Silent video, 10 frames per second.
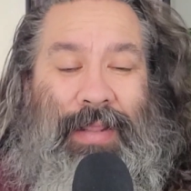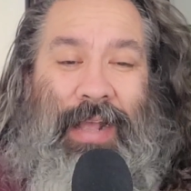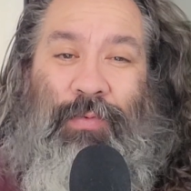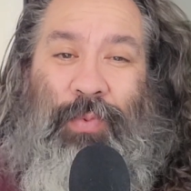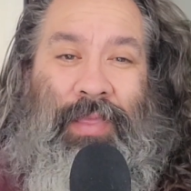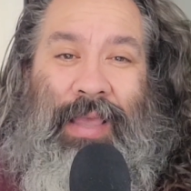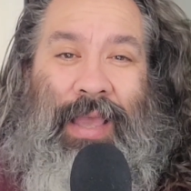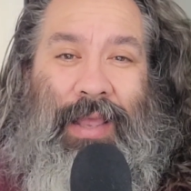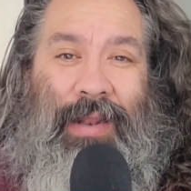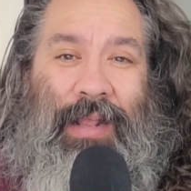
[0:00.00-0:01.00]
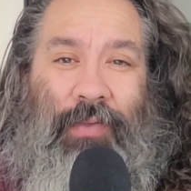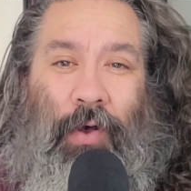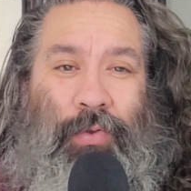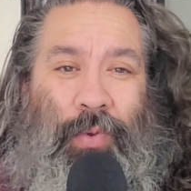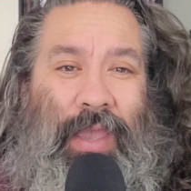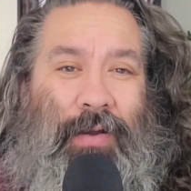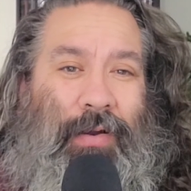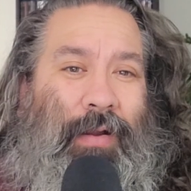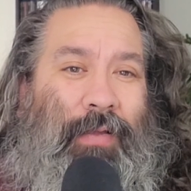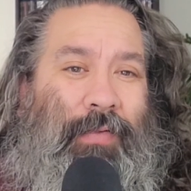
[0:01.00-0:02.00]
That's really it. That's all you
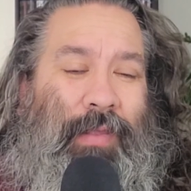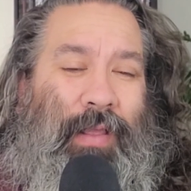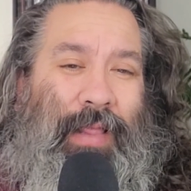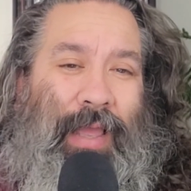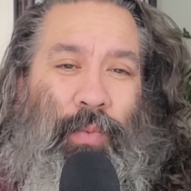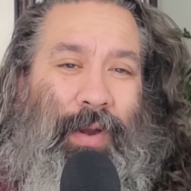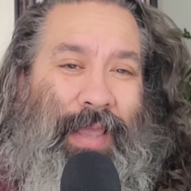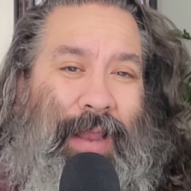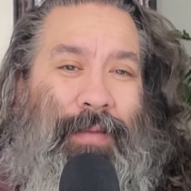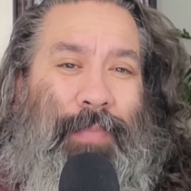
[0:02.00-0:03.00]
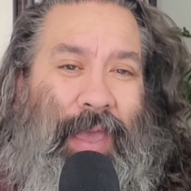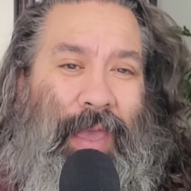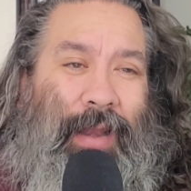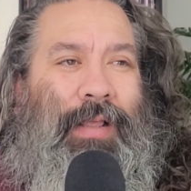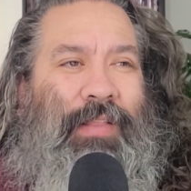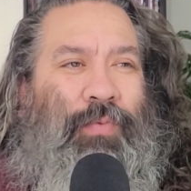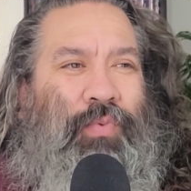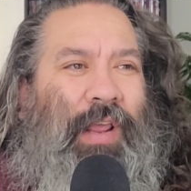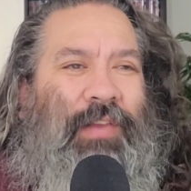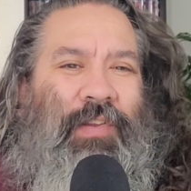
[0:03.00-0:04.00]
hear is like, we're getting paid.
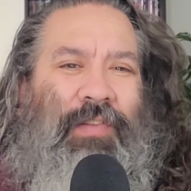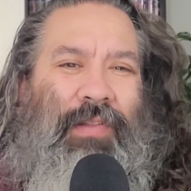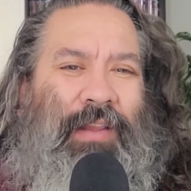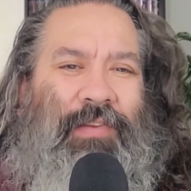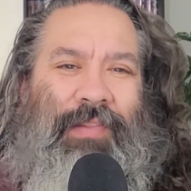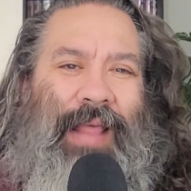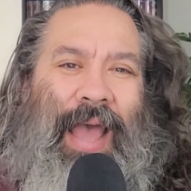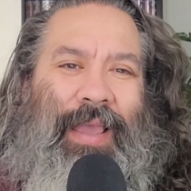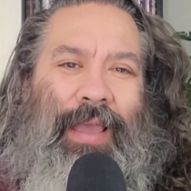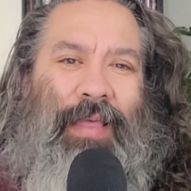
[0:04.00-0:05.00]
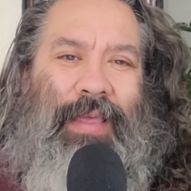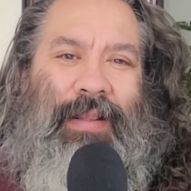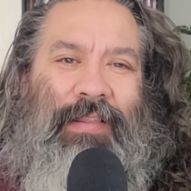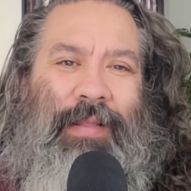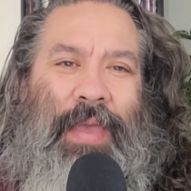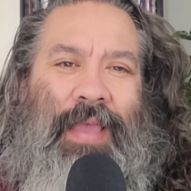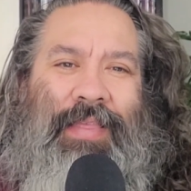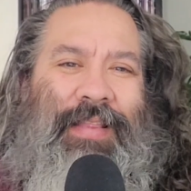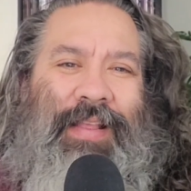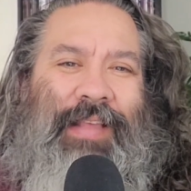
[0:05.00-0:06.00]
It's just lacking. I think that's the main
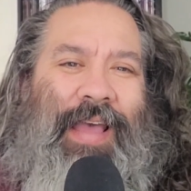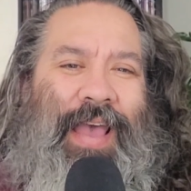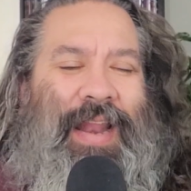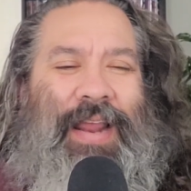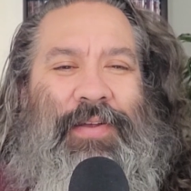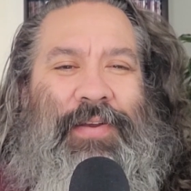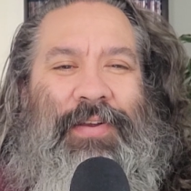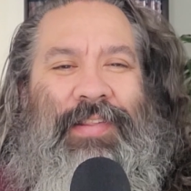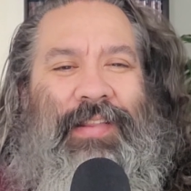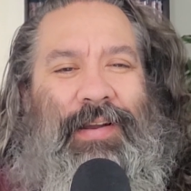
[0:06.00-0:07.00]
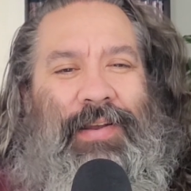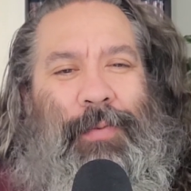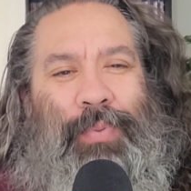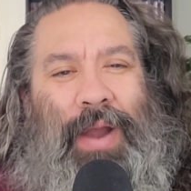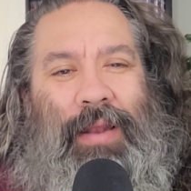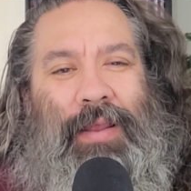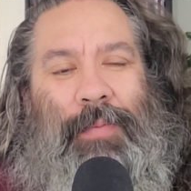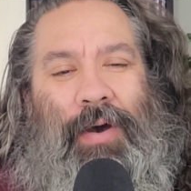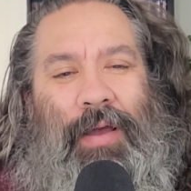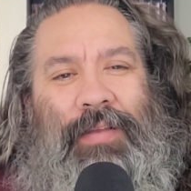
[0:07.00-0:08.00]
thing. And I know you're going to sit there and go, Brett,
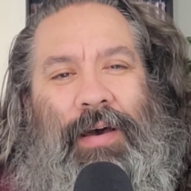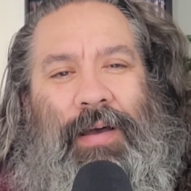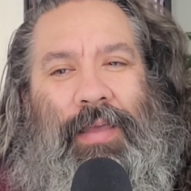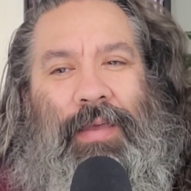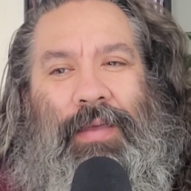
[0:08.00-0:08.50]
come on, dog.